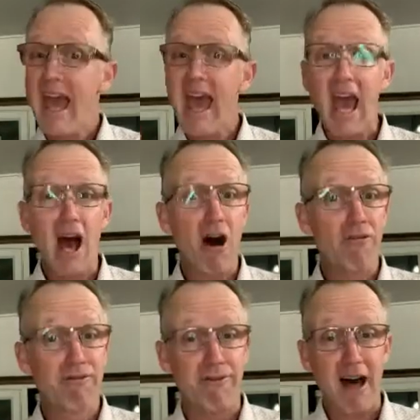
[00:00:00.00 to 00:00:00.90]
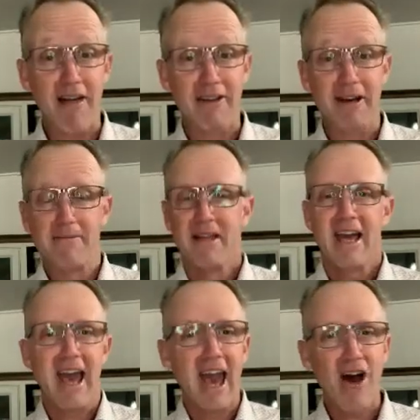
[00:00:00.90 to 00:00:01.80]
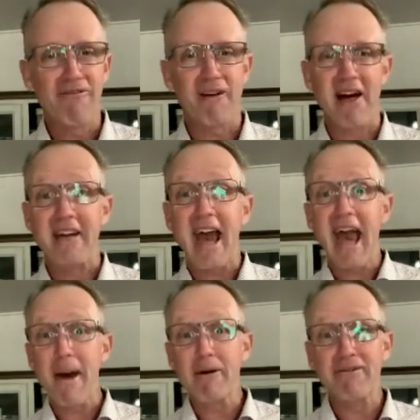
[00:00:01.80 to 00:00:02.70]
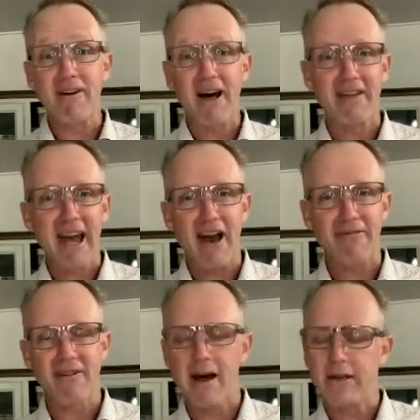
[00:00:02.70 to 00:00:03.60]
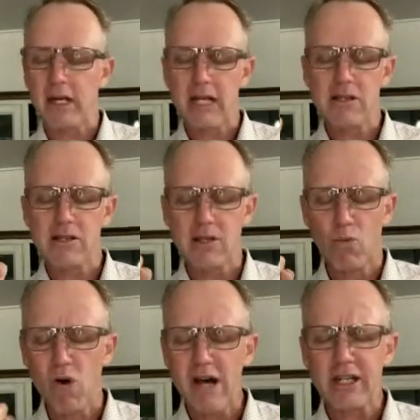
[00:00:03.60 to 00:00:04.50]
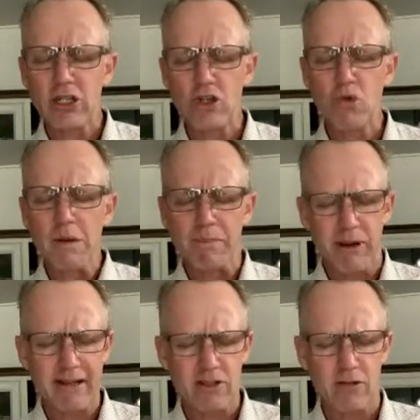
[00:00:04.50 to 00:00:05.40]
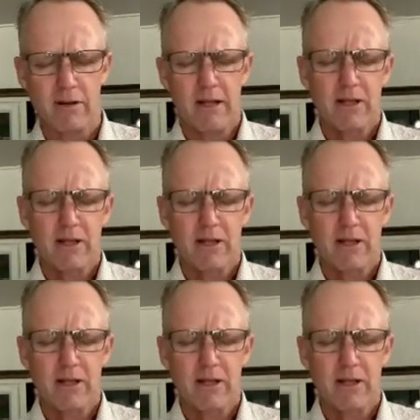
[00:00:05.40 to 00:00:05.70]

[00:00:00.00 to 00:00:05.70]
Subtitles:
Our Father, our Father, Abba Father, our Father is the one in whom we pray to.